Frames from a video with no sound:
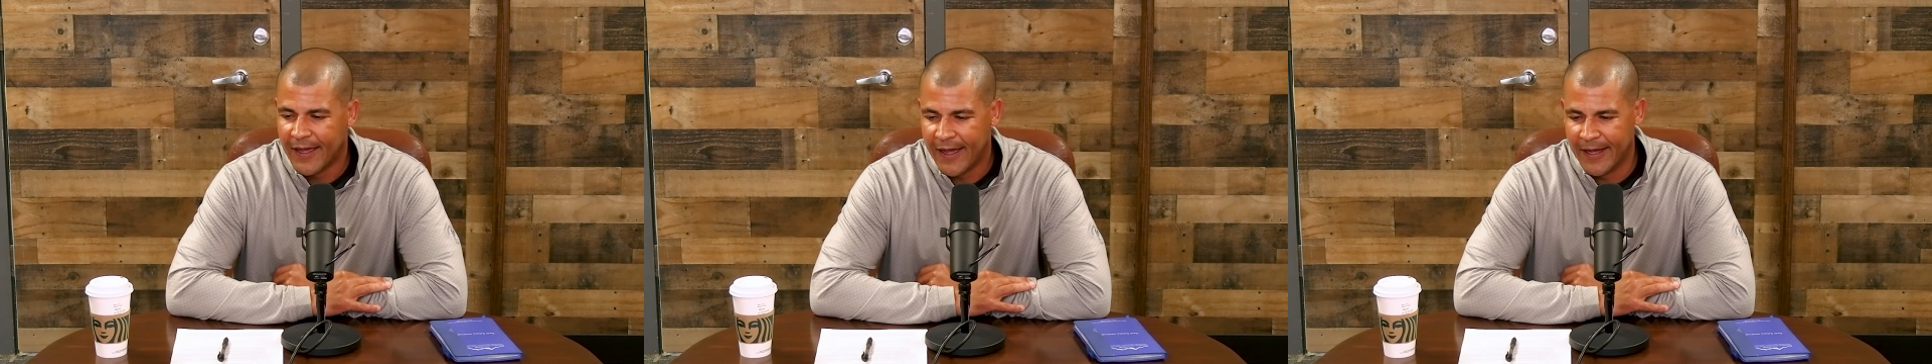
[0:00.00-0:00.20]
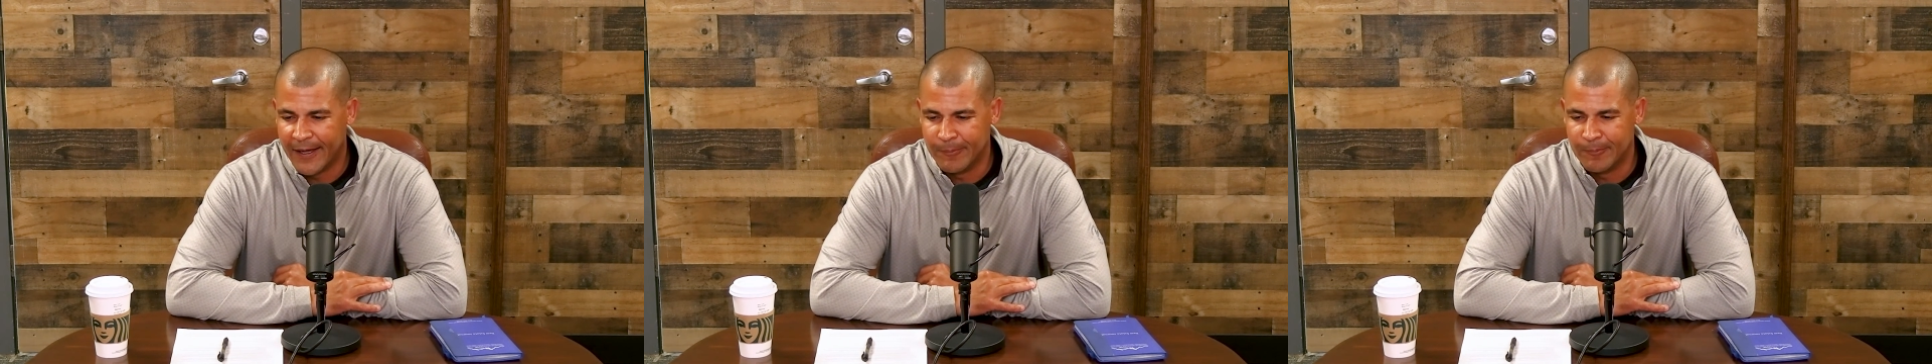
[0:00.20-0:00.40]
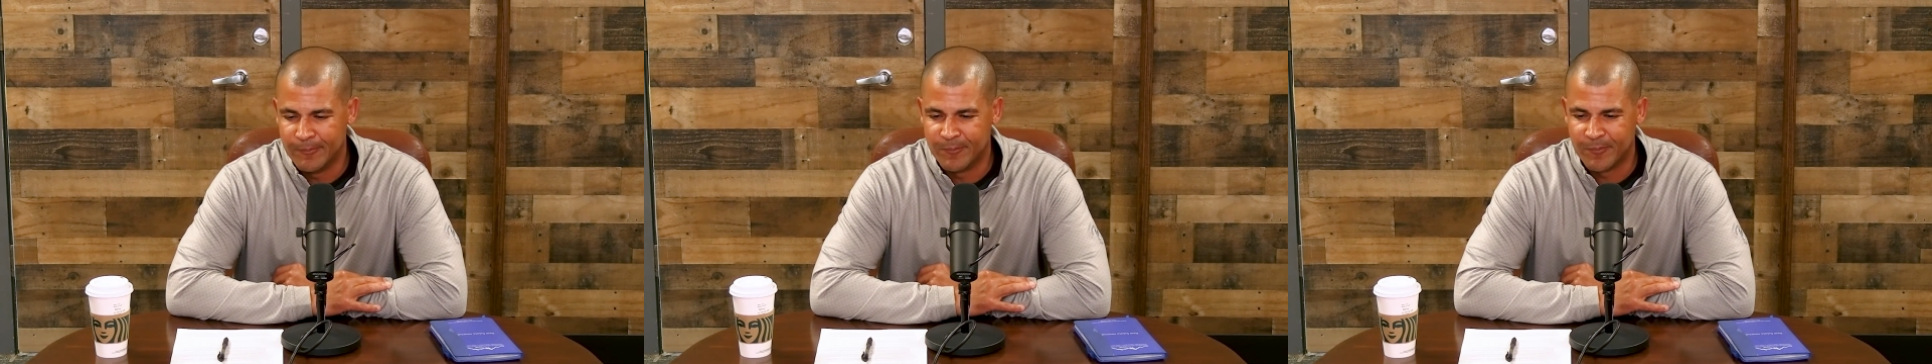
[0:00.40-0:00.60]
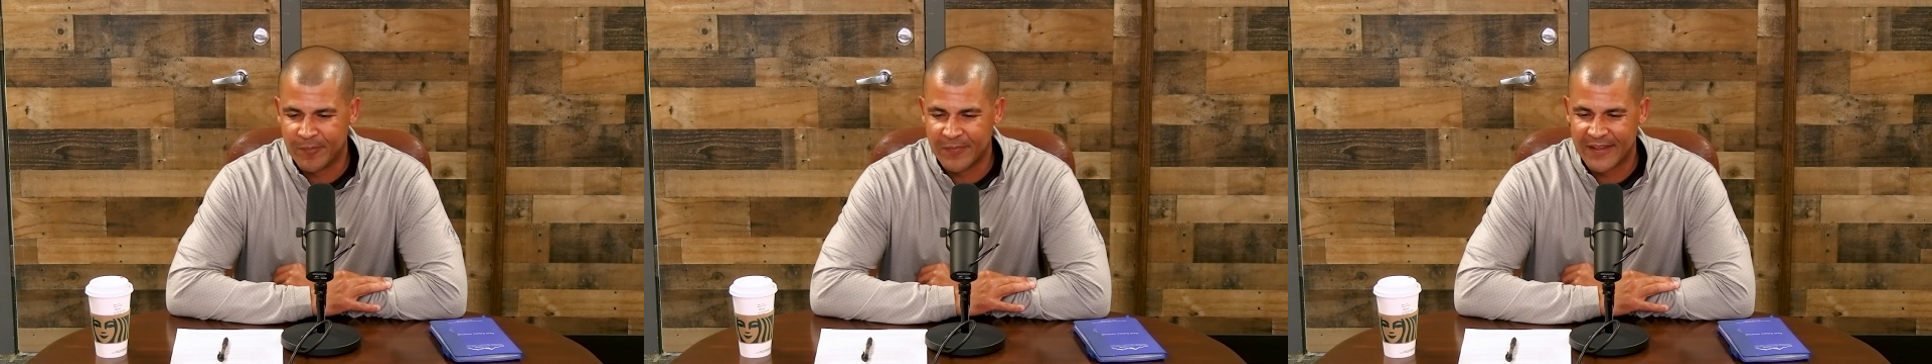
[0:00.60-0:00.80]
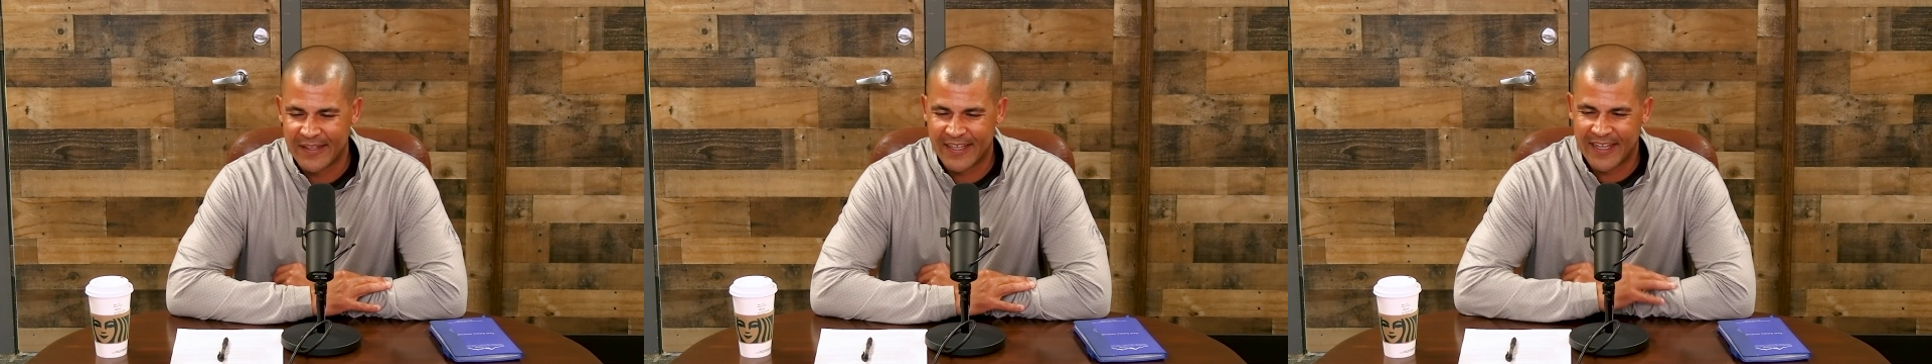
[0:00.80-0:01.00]
kind
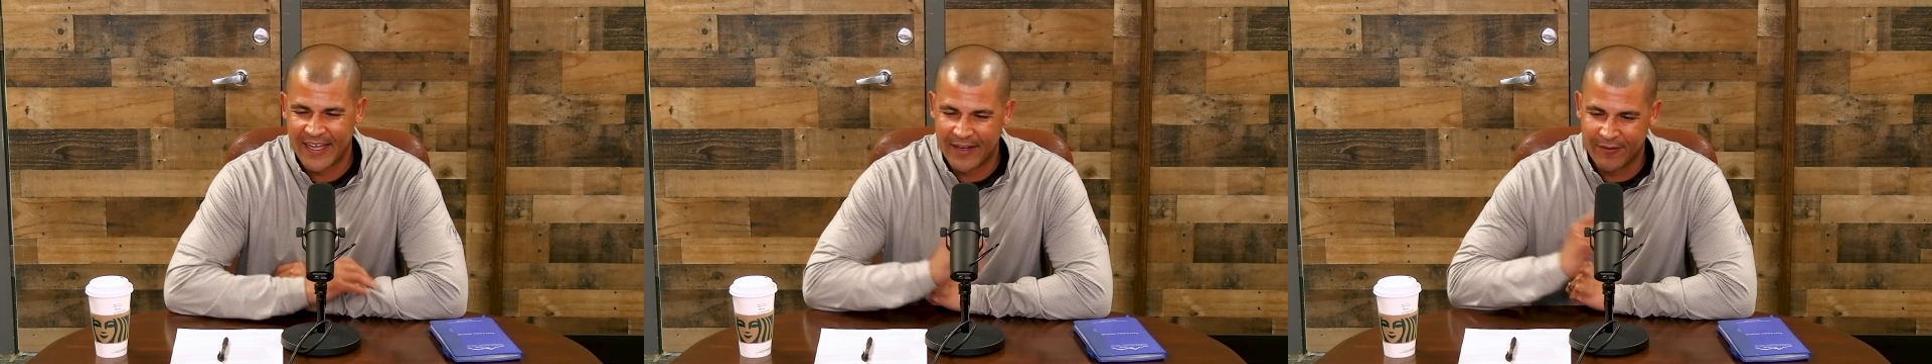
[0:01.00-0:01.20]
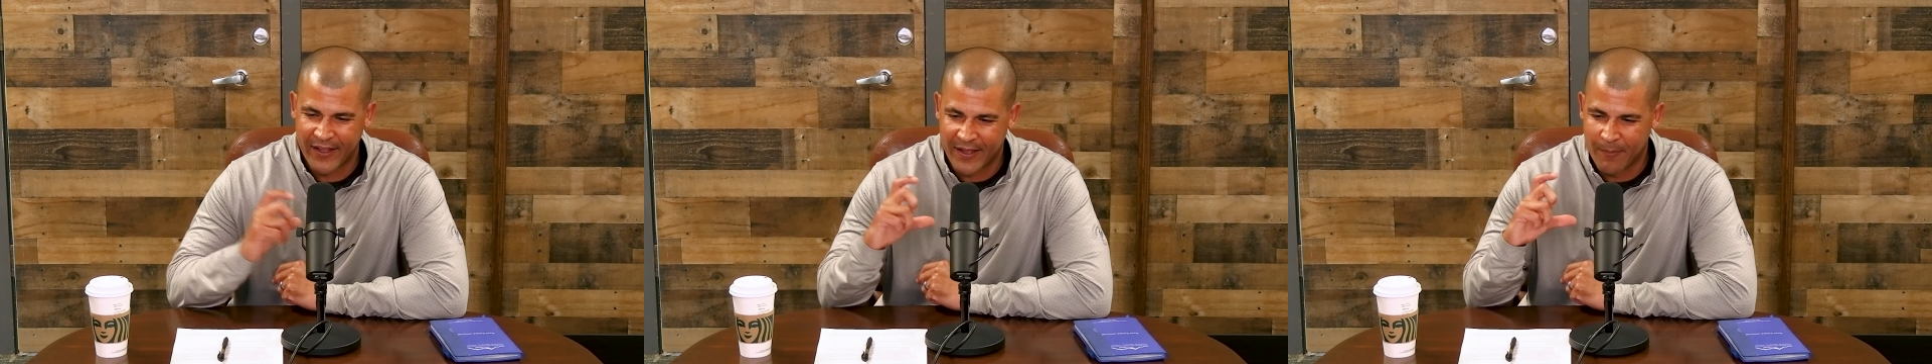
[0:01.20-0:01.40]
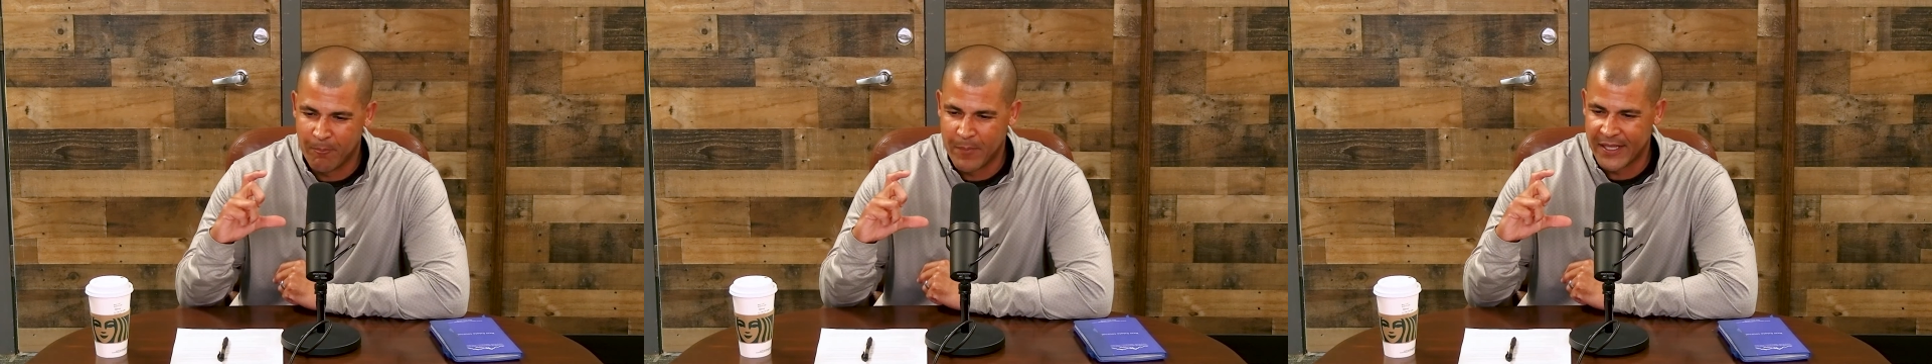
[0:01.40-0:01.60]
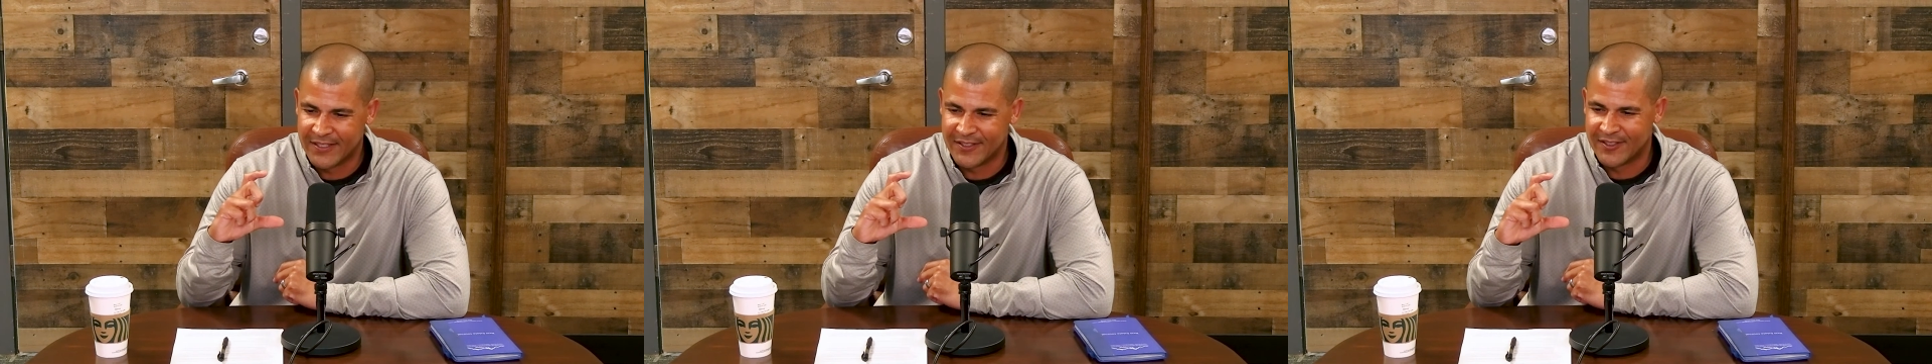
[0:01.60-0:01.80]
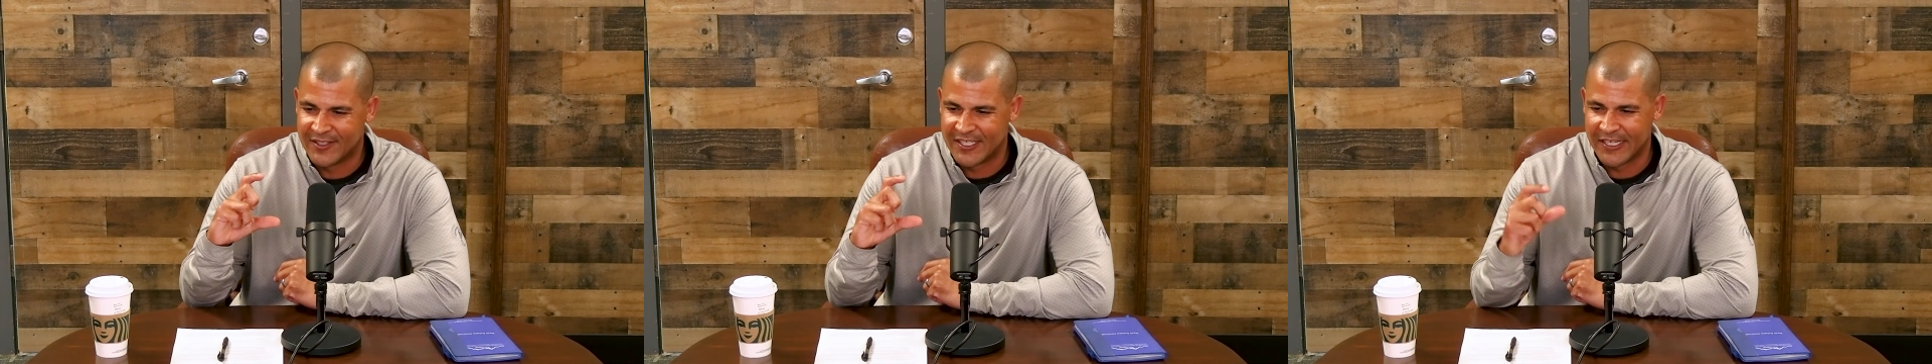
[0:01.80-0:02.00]
of like a
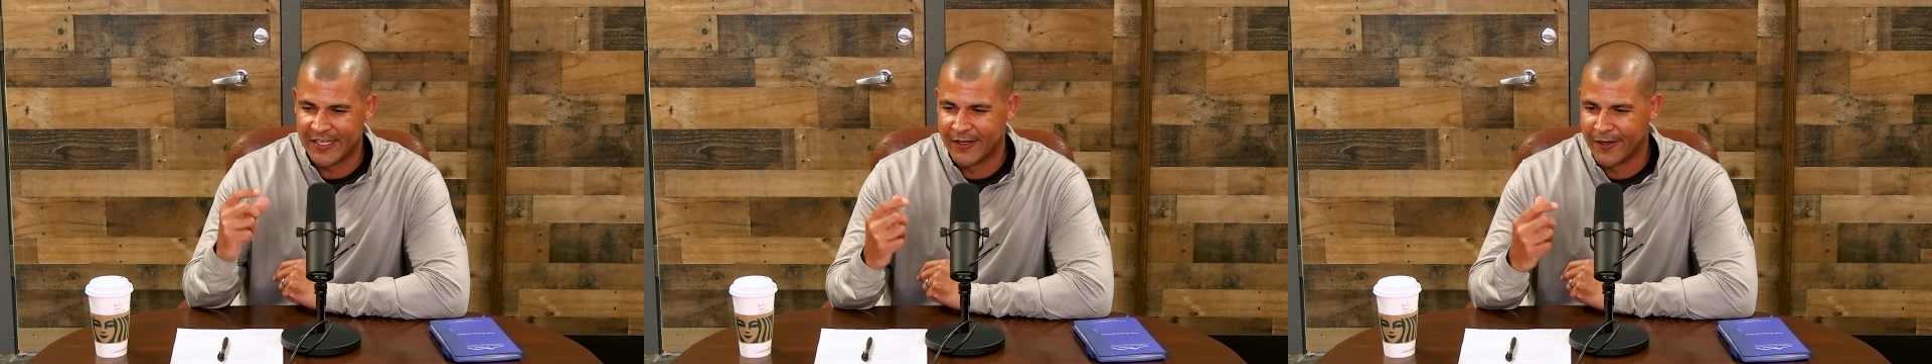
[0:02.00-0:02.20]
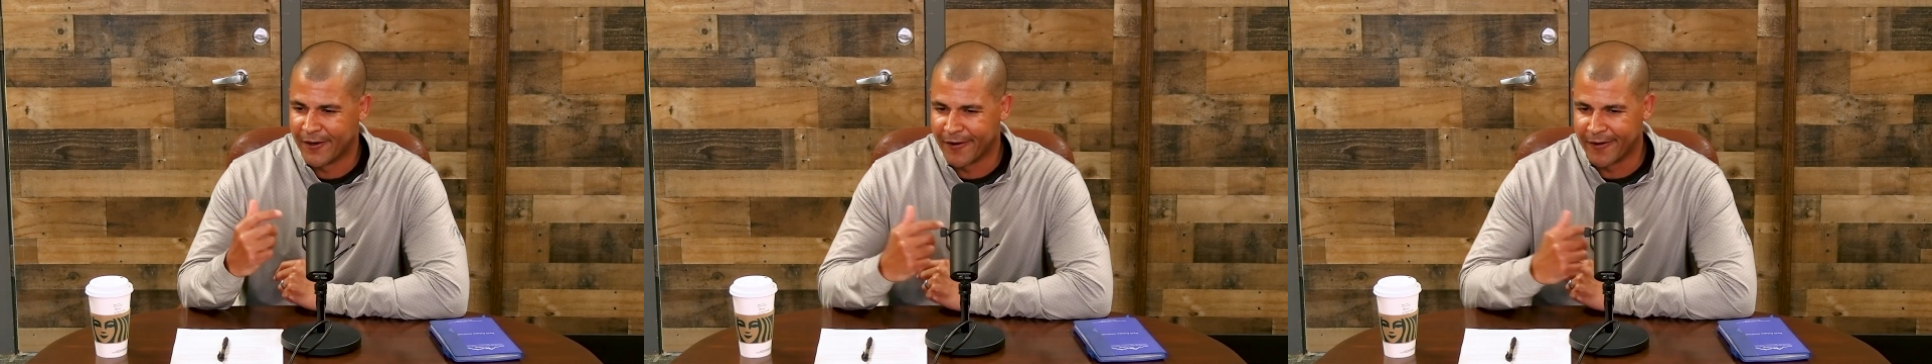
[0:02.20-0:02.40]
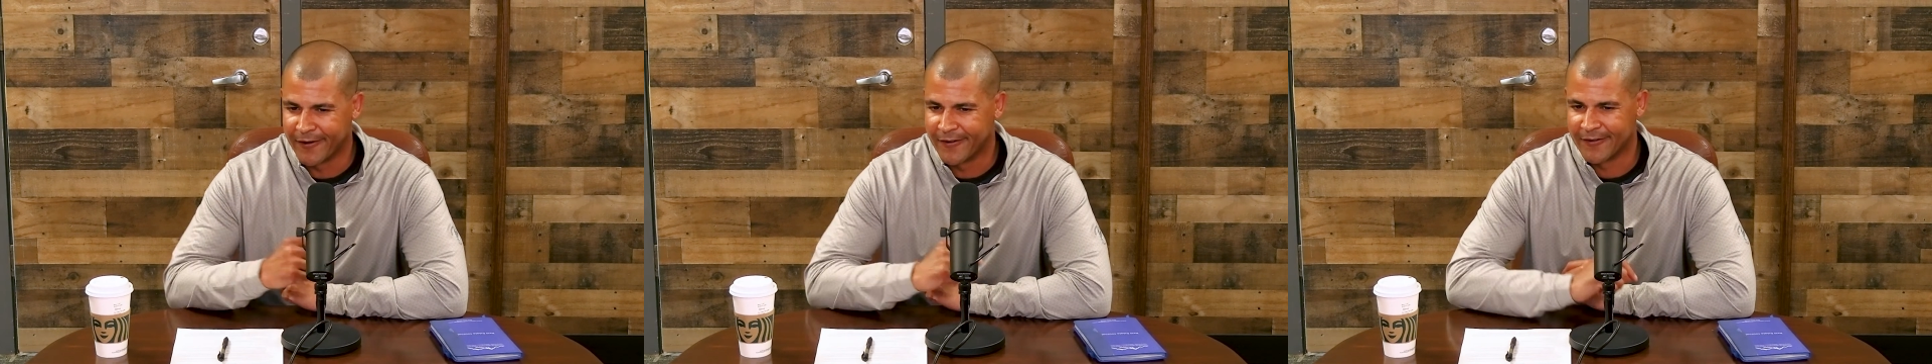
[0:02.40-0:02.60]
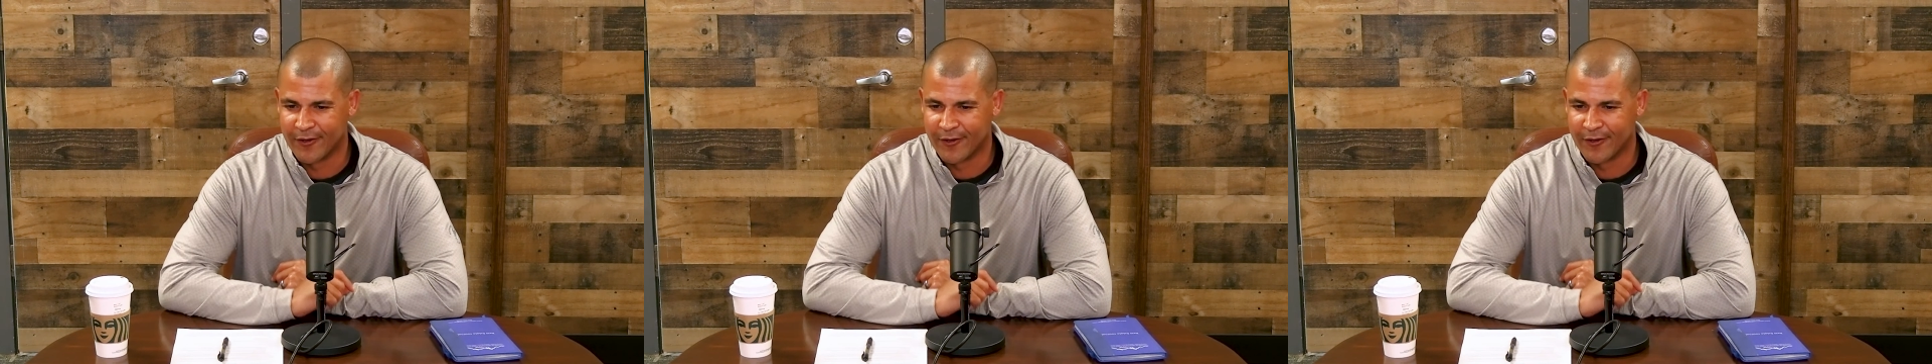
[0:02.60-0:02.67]
mid-tier